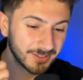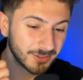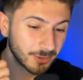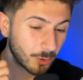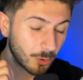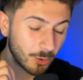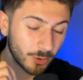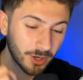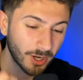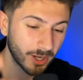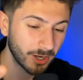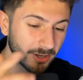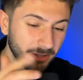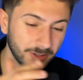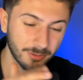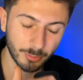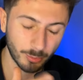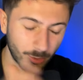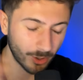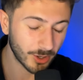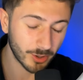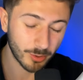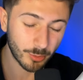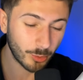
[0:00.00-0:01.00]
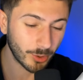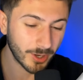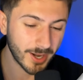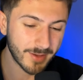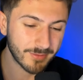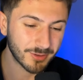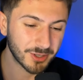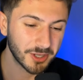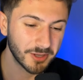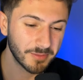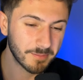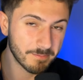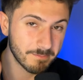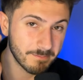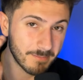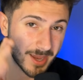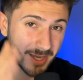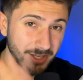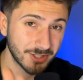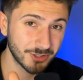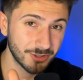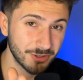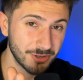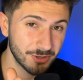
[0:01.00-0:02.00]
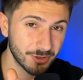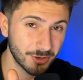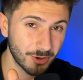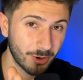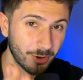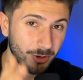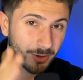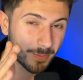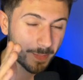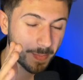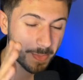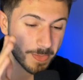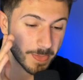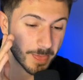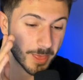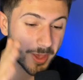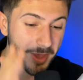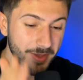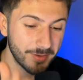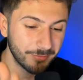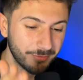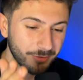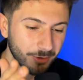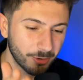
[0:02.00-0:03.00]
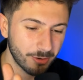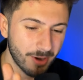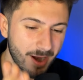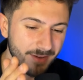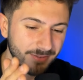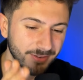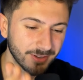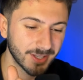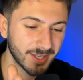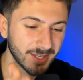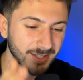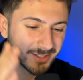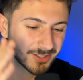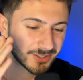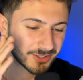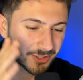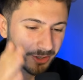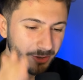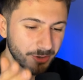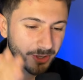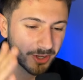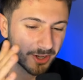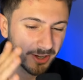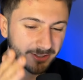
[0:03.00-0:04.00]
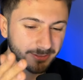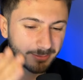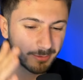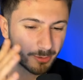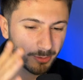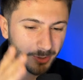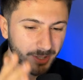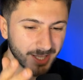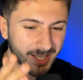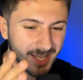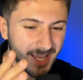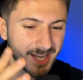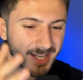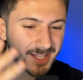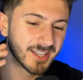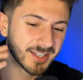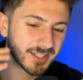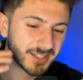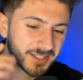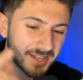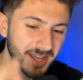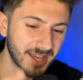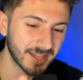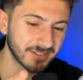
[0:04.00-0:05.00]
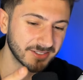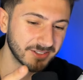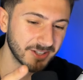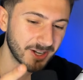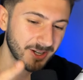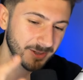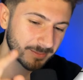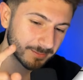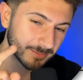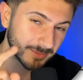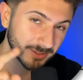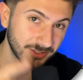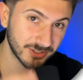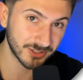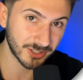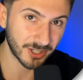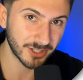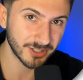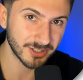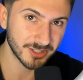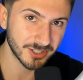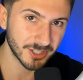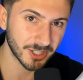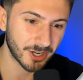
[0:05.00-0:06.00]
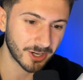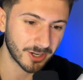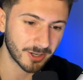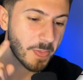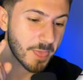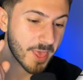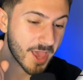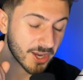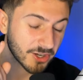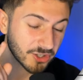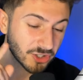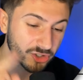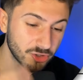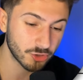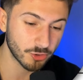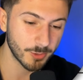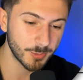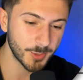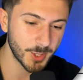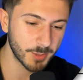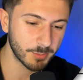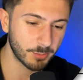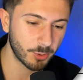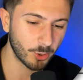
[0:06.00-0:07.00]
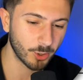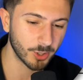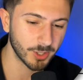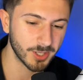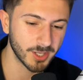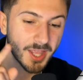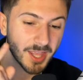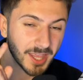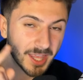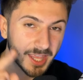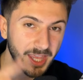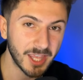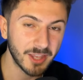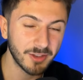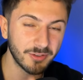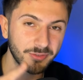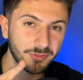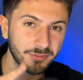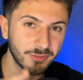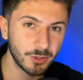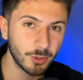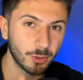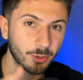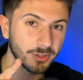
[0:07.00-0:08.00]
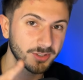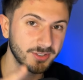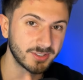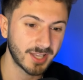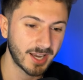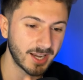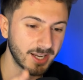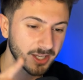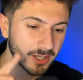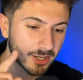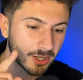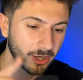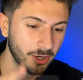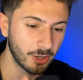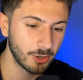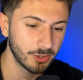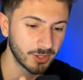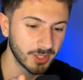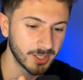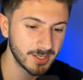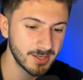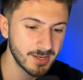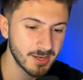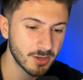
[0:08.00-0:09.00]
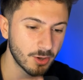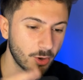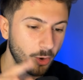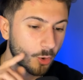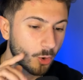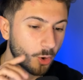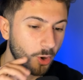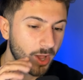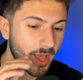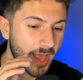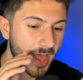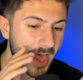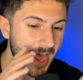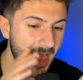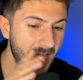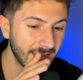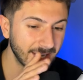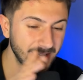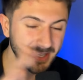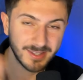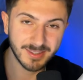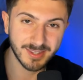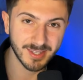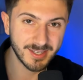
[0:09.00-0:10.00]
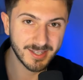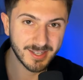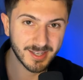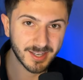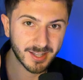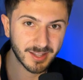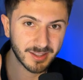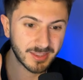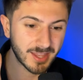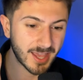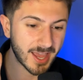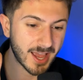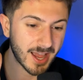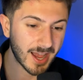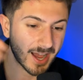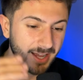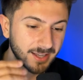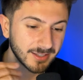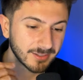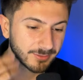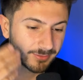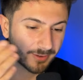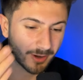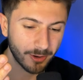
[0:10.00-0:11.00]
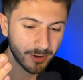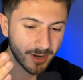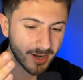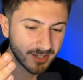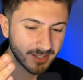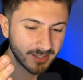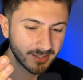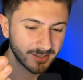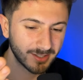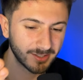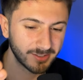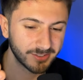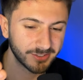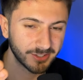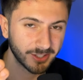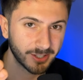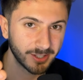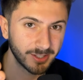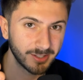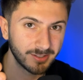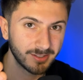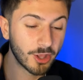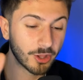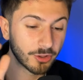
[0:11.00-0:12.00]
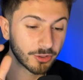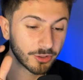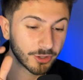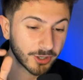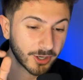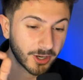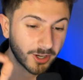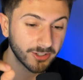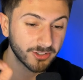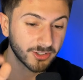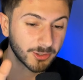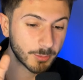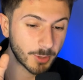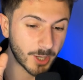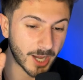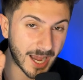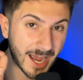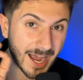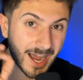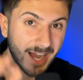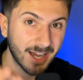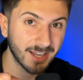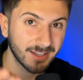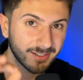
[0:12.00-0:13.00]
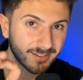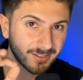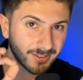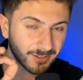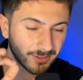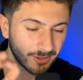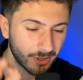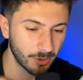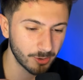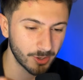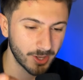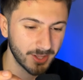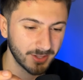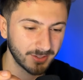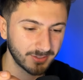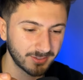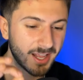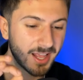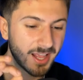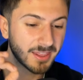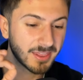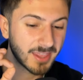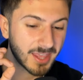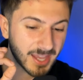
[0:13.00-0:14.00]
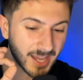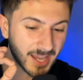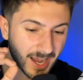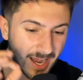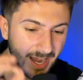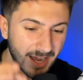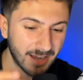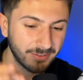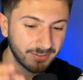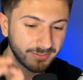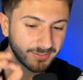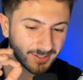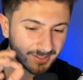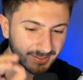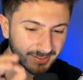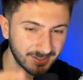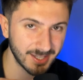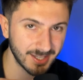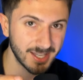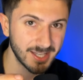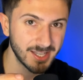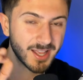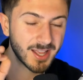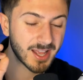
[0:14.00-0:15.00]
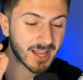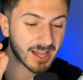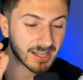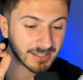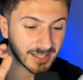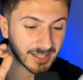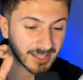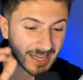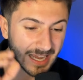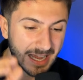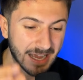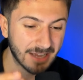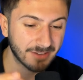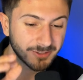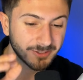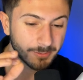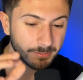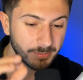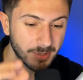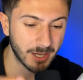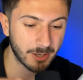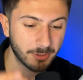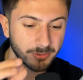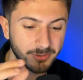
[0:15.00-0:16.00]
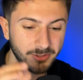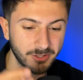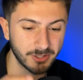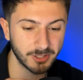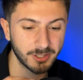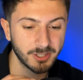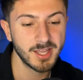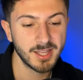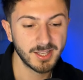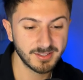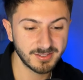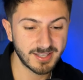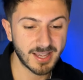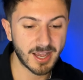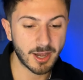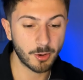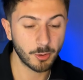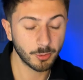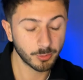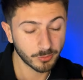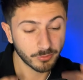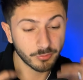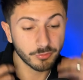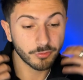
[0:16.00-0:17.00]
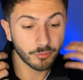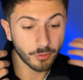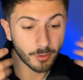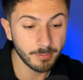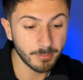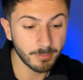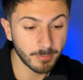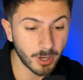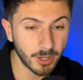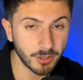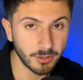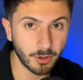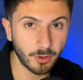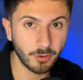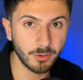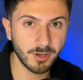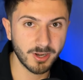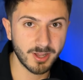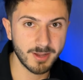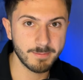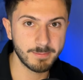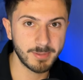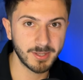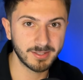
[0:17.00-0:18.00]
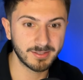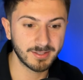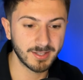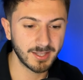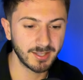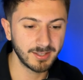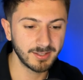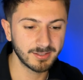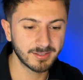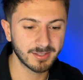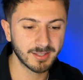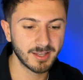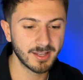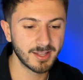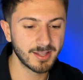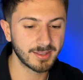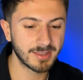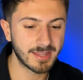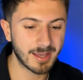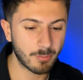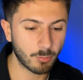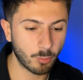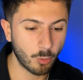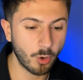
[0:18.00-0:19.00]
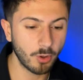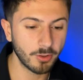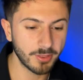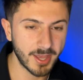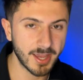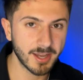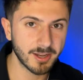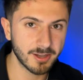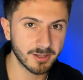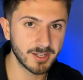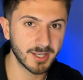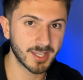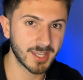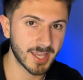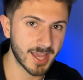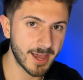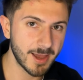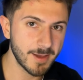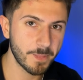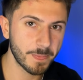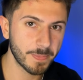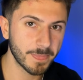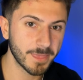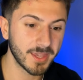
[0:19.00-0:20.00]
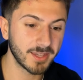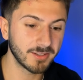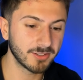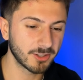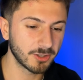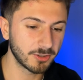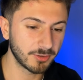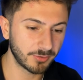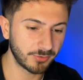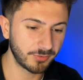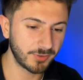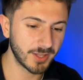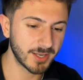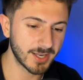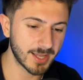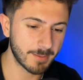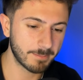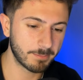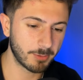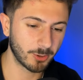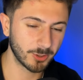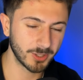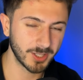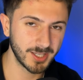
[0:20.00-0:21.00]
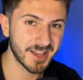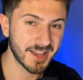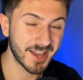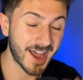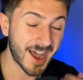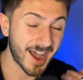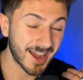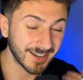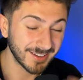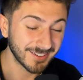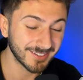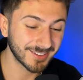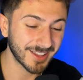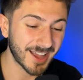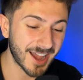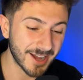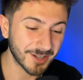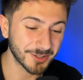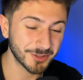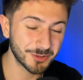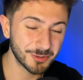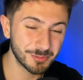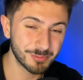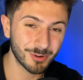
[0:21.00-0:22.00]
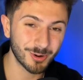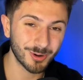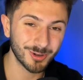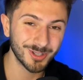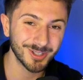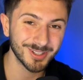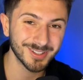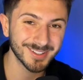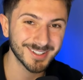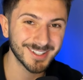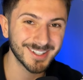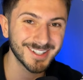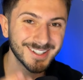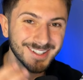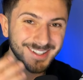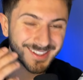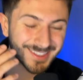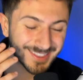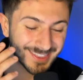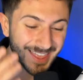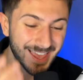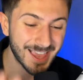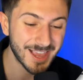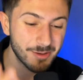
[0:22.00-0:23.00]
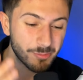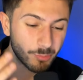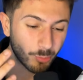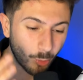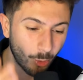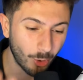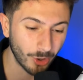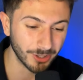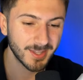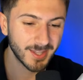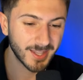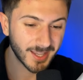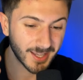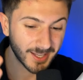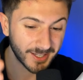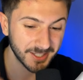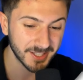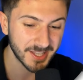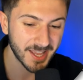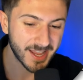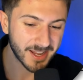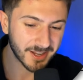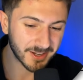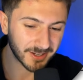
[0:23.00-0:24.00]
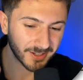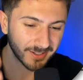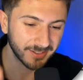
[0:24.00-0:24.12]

or colors or whatever, make sure you got infographic in to show the customer what they're getting. Next up, size chart. Extremely important. If you're selling clothing or anything that has variations in size, the customer has to know this. They have to see and they have to be able to tell from an online business that what they're going to get is going to fit their body and it's the actual product that they want. And again, guys,